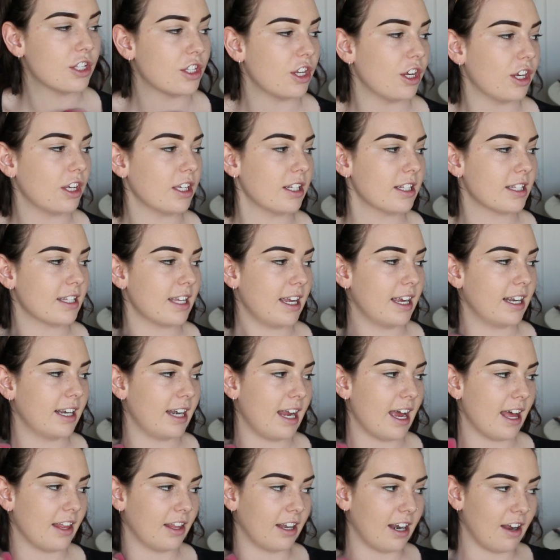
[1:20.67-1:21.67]
So you can see
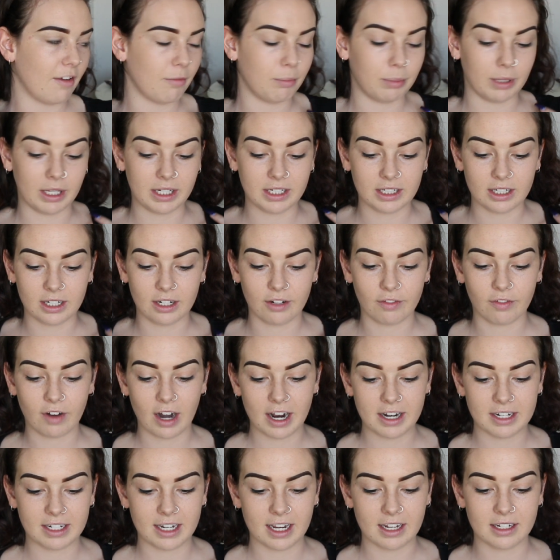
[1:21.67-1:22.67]
now that I've blended it
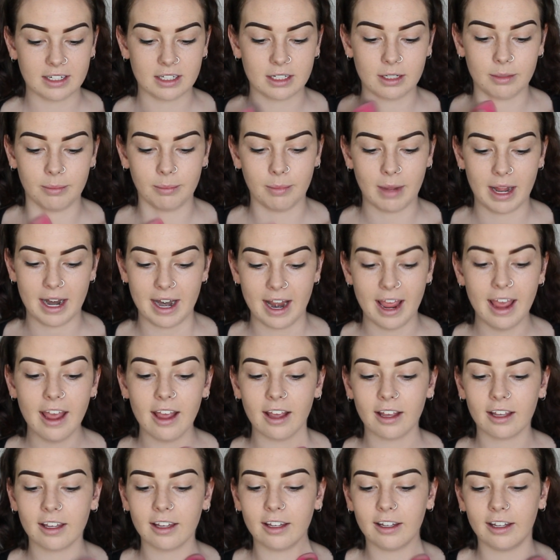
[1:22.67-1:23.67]
right down to my
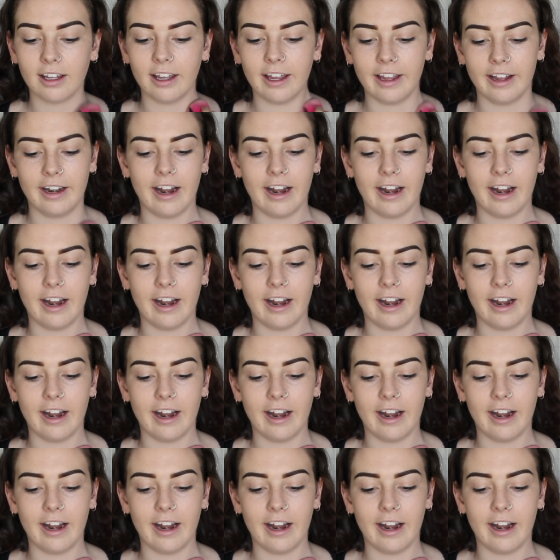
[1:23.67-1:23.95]
neck,